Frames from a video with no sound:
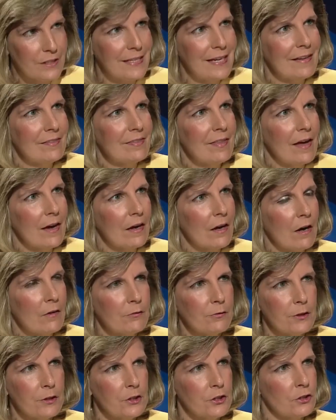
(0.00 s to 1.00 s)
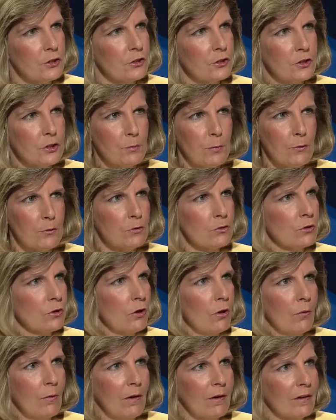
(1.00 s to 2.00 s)
get that coverage, you're supposed to
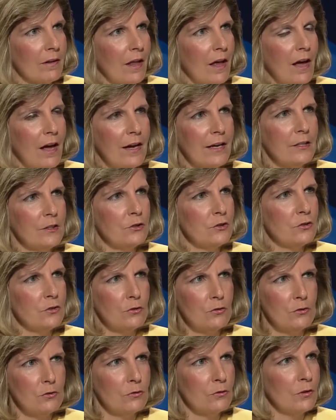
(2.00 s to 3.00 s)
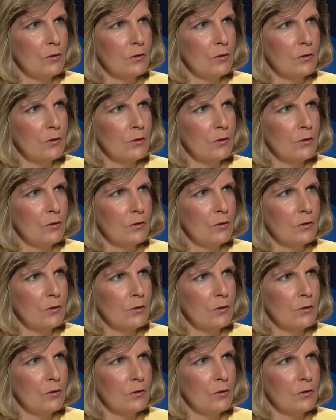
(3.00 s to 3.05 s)
go online to